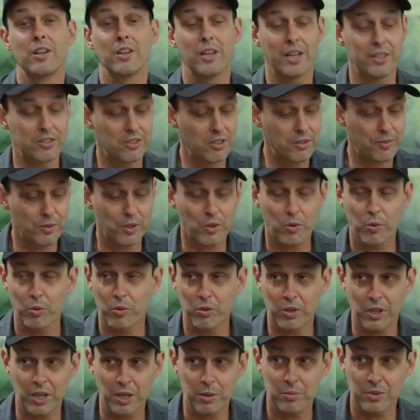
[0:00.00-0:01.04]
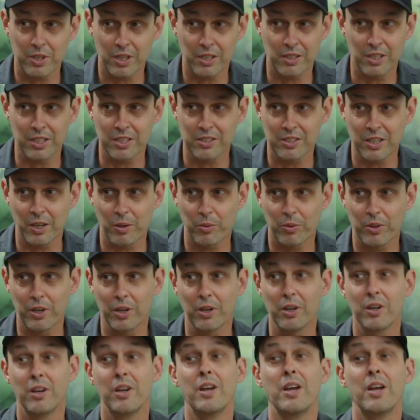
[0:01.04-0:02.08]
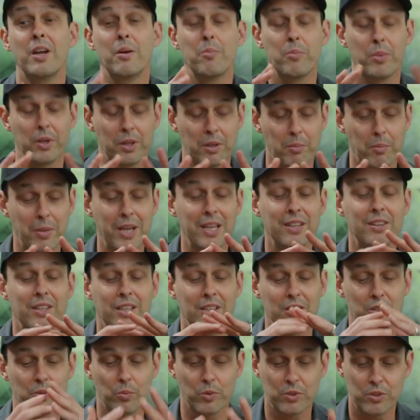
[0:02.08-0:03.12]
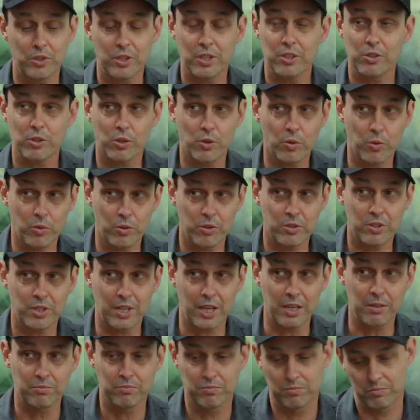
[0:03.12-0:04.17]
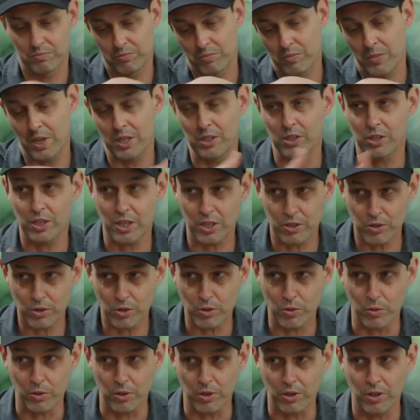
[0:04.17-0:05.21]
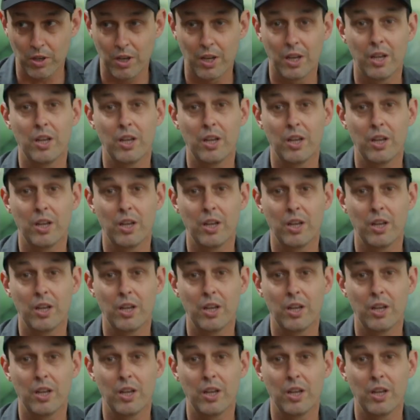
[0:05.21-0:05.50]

Lots of different corner game techniques out there, but the main thing is once you get your corner set and you cut your corner,